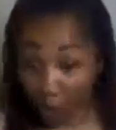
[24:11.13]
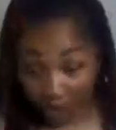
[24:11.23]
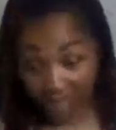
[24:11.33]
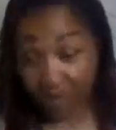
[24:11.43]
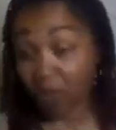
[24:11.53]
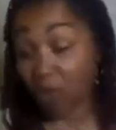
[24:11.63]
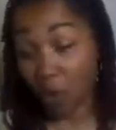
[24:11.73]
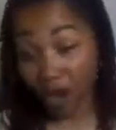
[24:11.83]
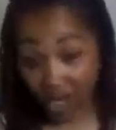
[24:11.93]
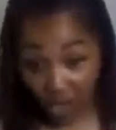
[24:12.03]
First, it
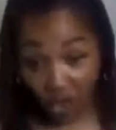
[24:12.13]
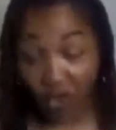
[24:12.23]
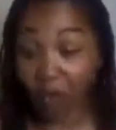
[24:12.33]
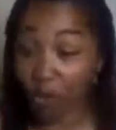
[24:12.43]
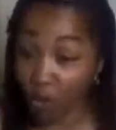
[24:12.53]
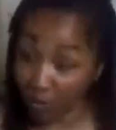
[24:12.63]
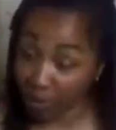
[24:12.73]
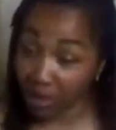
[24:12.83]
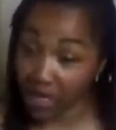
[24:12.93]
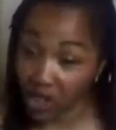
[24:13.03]
requires you to improve
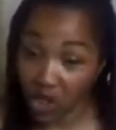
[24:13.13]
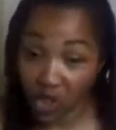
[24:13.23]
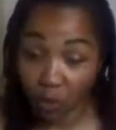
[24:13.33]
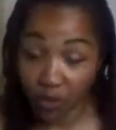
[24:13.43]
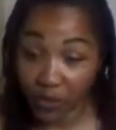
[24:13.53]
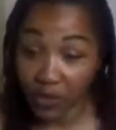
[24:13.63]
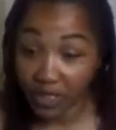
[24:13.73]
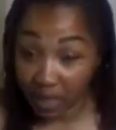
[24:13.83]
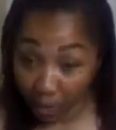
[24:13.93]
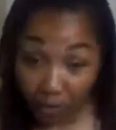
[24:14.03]
the relationship with
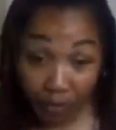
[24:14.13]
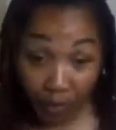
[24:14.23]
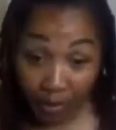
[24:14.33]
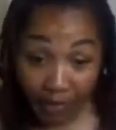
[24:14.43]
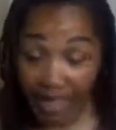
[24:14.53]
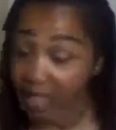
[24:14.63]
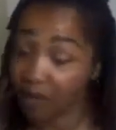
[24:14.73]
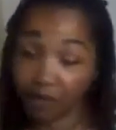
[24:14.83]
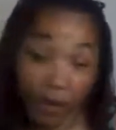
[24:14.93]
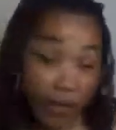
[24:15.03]
yourself.
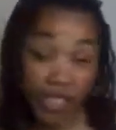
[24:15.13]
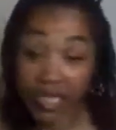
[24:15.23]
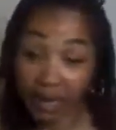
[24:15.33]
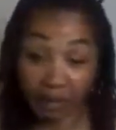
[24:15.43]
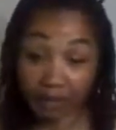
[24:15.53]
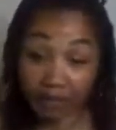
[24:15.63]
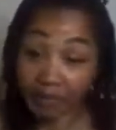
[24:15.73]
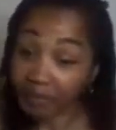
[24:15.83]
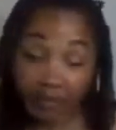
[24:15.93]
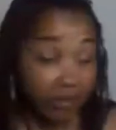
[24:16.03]
That's the first step,
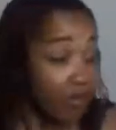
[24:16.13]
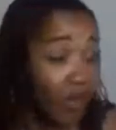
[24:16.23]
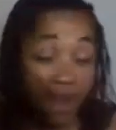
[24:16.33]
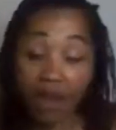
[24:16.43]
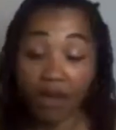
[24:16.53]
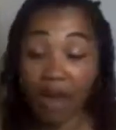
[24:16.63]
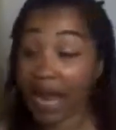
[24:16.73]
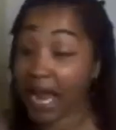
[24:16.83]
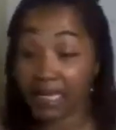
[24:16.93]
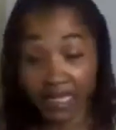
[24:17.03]

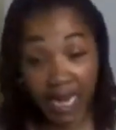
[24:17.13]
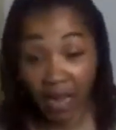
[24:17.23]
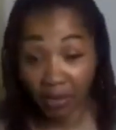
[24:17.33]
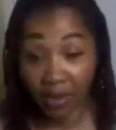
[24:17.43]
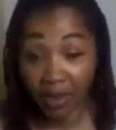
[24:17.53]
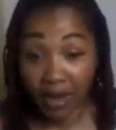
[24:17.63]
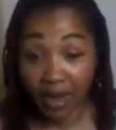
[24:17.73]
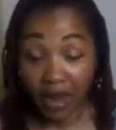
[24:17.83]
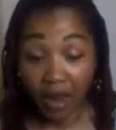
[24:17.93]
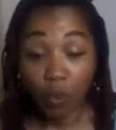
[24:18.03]
hands down.
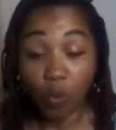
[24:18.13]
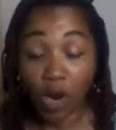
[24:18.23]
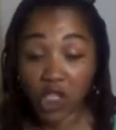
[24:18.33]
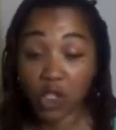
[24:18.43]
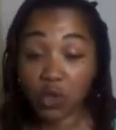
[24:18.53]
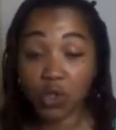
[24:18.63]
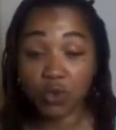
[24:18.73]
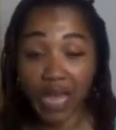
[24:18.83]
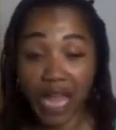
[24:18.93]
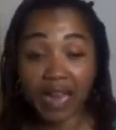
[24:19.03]
Once you
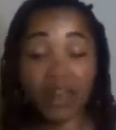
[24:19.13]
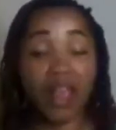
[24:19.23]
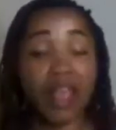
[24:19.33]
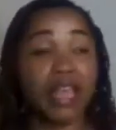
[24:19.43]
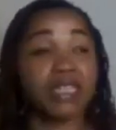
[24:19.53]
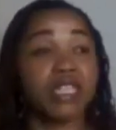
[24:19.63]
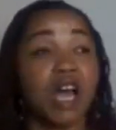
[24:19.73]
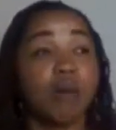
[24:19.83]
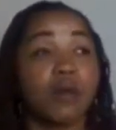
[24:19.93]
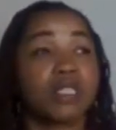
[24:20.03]
do that,
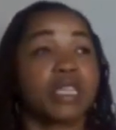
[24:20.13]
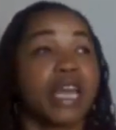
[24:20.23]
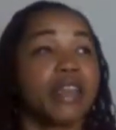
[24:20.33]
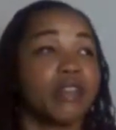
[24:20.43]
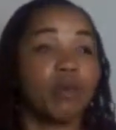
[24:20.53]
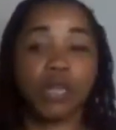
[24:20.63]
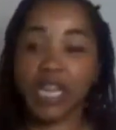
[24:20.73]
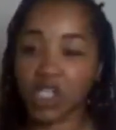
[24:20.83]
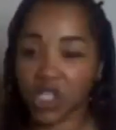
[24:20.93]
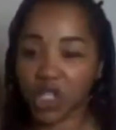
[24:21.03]
it's almost like the
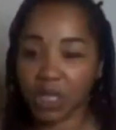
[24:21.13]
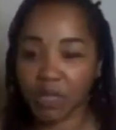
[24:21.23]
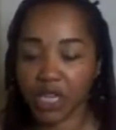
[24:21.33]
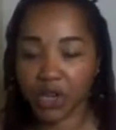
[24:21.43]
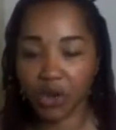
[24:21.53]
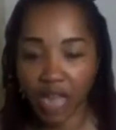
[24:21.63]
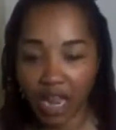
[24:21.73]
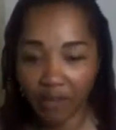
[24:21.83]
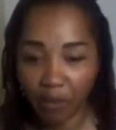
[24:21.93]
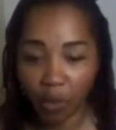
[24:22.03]
relationships in your
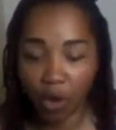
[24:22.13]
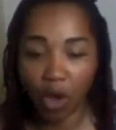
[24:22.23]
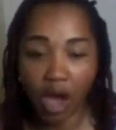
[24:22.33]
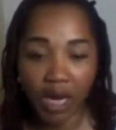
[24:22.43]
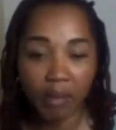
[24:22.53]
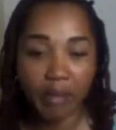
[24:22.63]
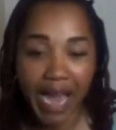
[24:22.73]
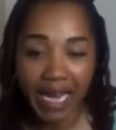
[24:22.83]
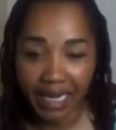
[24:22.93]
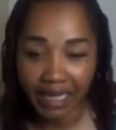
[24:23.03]
life will
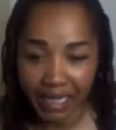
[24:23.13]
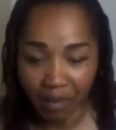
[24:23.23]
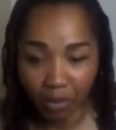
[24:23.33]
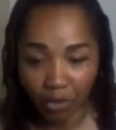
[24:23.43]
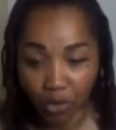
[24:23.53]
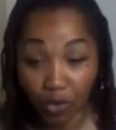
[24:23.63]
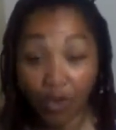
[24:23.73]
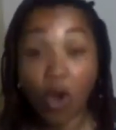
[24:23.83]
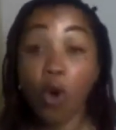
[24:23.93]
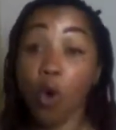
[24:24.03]
automatically
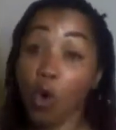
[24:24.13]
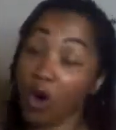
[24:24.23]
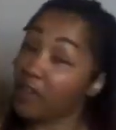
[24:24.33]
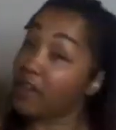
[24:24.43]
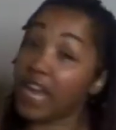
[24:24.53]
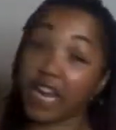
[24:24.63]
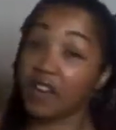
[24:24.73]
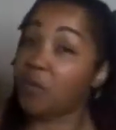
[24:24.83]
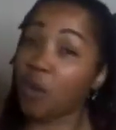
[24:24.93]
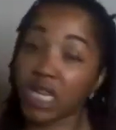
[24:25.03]
improve, or the
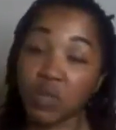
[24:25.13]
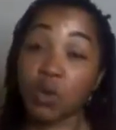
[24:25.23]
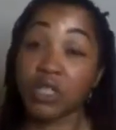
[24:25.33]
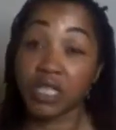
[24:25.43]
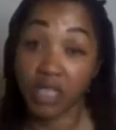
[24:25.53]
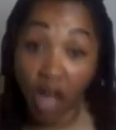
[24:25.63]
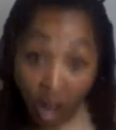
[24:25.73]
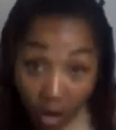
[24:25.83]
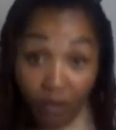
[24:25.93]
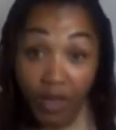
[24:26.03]
negative ones will
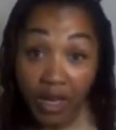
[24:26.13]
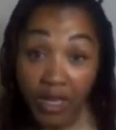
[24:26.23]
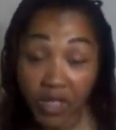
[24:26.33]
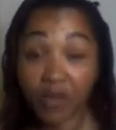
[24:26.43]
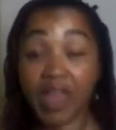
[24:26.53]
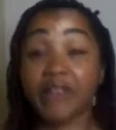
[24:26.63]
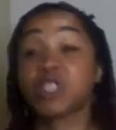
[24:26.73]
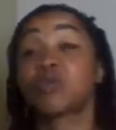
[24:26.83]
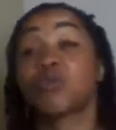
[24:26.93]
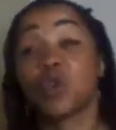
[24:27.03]
dissolve so that
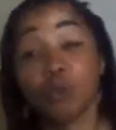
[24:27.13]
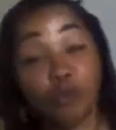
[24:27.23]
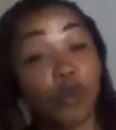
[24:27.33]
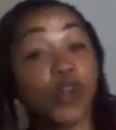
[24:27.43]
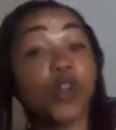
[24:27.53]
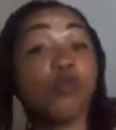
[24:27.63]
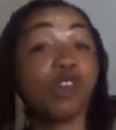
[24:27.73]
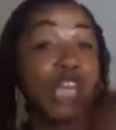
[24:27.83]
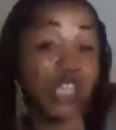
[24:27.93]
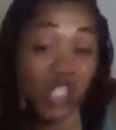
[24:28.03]
there's room for new
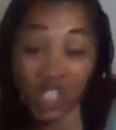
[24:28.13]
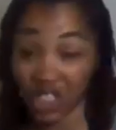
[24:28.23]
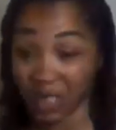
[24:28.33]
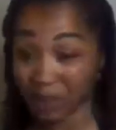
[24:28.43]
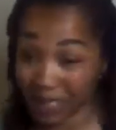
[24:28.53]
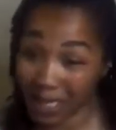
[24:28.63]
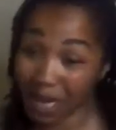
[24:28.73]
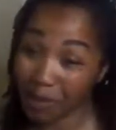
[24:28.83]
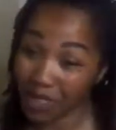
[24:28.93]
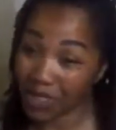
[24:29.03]
relationships to
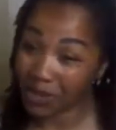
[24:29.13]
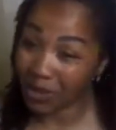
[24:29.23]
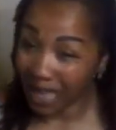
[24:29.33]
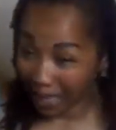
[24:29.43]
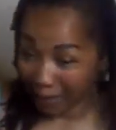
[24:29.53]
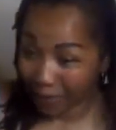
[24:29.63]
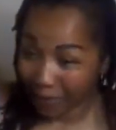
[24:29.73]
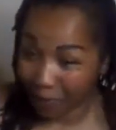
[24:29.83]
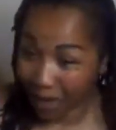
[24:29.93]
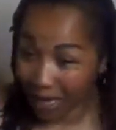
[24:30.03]
come into your life,
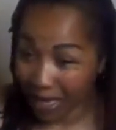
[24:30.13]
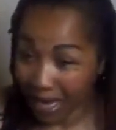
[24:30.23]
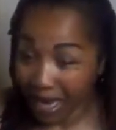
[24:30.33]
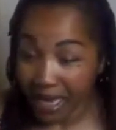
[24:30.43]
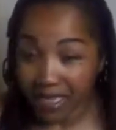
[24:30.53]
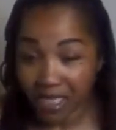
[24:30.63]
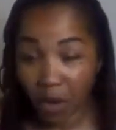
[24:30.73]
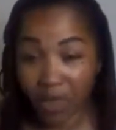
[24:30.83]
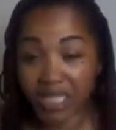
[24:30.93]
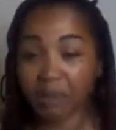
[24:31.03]
right?
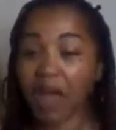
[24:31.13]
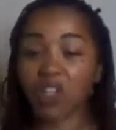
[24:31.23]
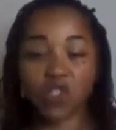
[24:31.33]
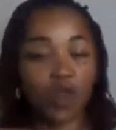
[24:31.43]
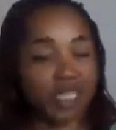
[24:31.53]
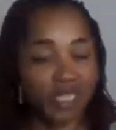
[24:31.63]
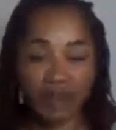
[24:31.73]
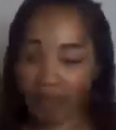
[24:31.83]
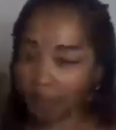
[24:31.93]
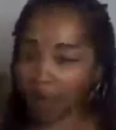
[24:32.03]
So it's about
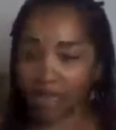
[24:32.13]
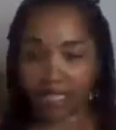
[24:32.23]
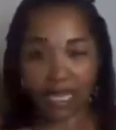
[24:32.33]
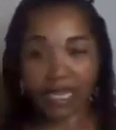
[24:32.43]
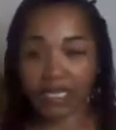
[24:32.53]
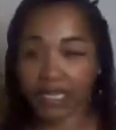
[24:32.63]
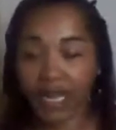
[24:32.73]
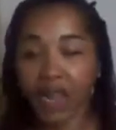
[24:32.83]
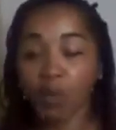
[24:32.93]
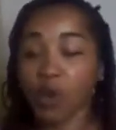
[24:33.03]
trusting the
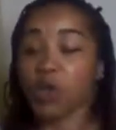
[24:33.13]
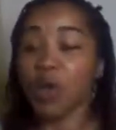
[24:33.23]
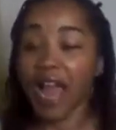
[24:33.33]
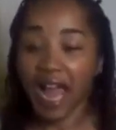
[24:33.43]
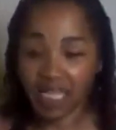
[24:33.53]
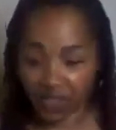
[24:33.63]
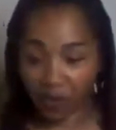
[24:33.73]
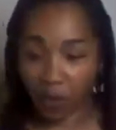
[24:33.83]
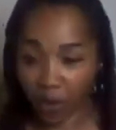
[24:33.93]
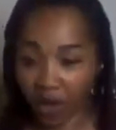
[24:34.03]
process. When you
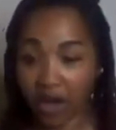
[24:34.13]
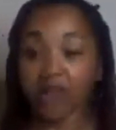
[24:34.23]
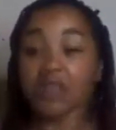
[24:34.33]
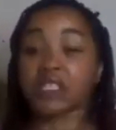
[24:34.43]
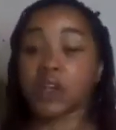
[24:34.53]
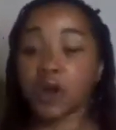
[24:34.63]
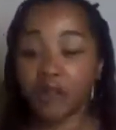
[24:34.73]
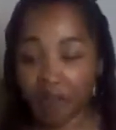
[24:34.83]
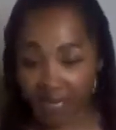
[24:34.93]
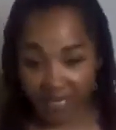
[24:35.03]
ask for
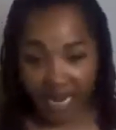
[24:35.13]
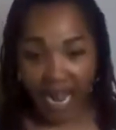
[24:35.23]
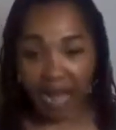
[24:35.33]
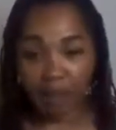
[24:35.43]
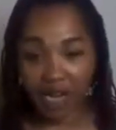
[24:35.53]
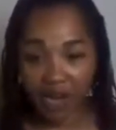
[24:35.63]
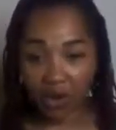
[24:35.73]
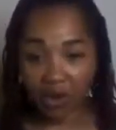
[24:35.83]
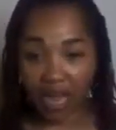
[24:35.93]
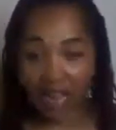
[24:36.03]
certain things to
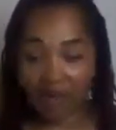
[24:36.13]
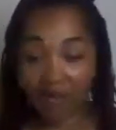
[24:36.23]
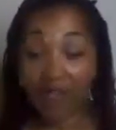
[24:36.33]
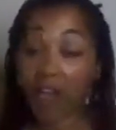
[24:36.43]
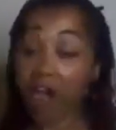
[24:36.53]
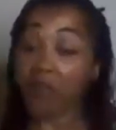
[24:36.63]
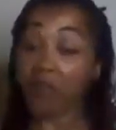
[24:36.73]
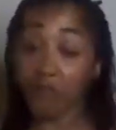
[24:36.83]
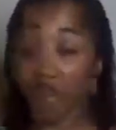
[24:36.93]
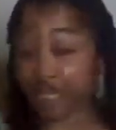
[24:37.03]
happen in your life,
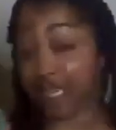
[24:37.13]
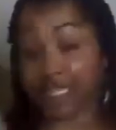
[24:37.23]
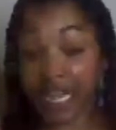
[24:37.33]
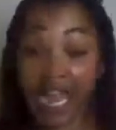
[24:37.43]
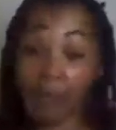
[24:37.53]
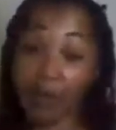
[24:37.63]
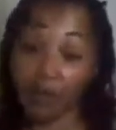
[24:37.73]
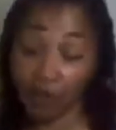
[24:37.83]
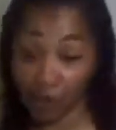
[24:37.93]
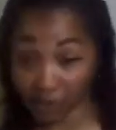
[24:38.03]
other things need to
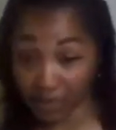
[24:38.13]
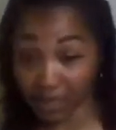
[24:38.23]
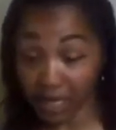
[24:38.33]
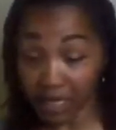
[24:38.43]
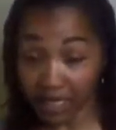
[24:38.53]
happen first.